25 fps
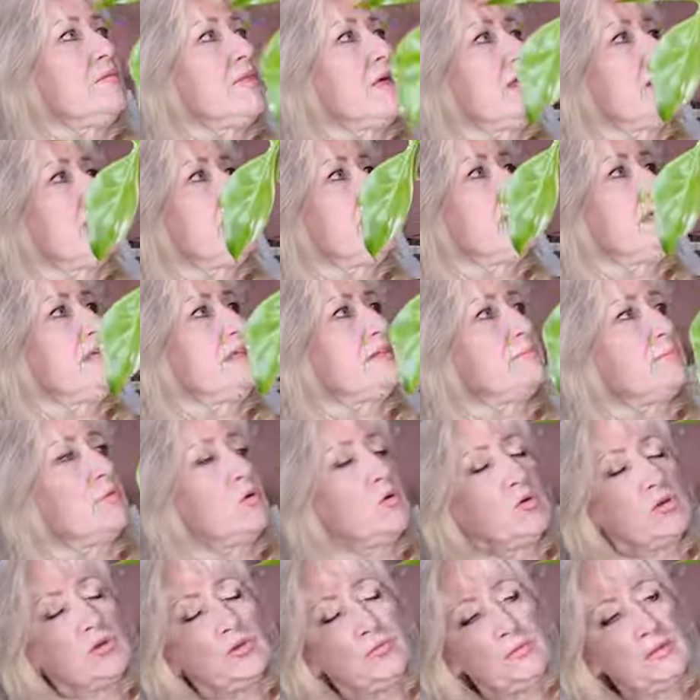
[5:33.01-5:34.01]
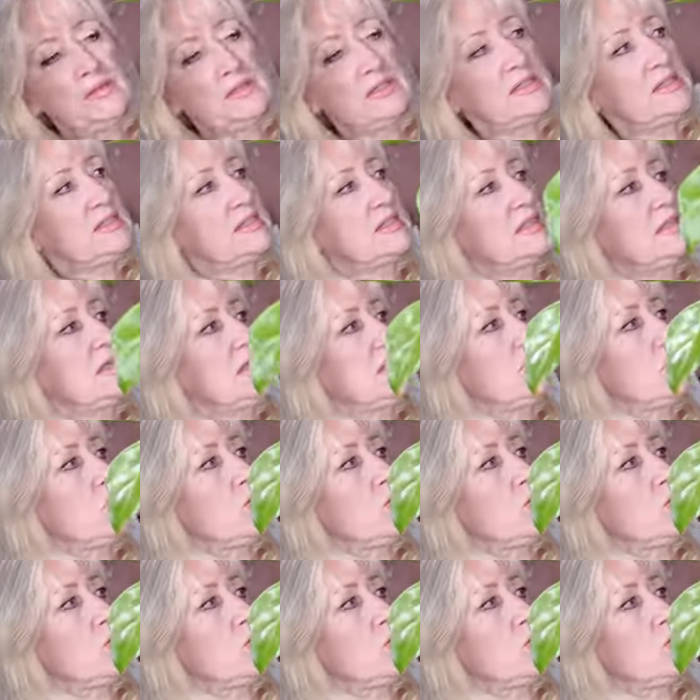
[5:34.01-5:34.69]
they need more humidity,